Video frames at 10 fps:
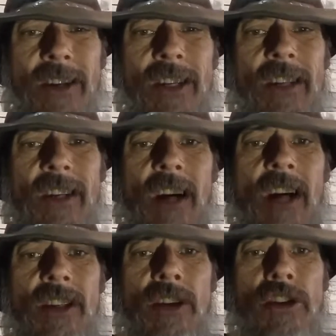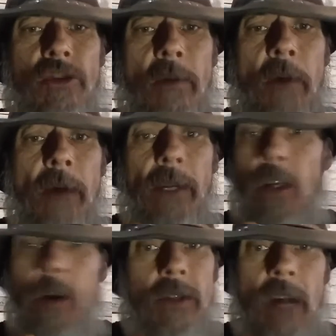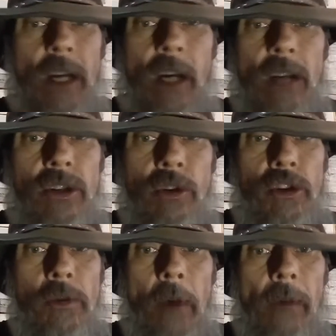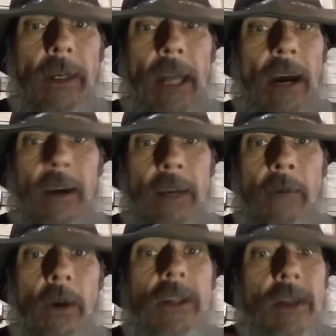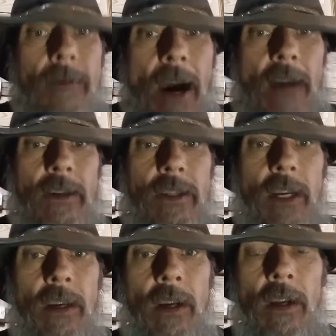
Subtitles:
It's a constitutional republic. No, it's not a constitutional republic now anymore. It's a democracy.